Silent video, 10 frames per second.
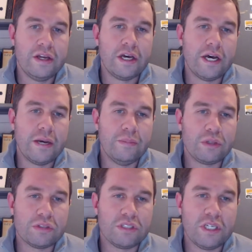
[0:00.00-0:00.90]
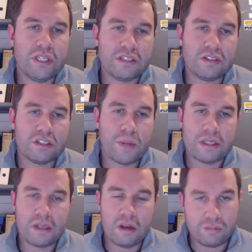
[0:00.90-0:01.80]
it was said that
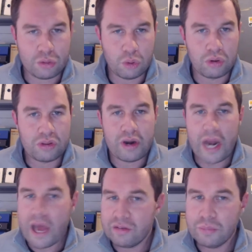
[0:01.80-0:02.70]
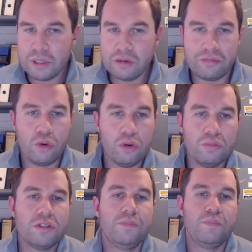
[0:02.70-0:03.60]
despite a lot of talk, there haven't been
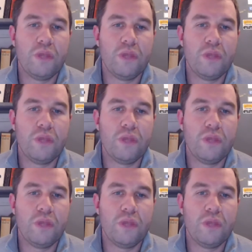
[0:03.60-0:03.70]
reforms.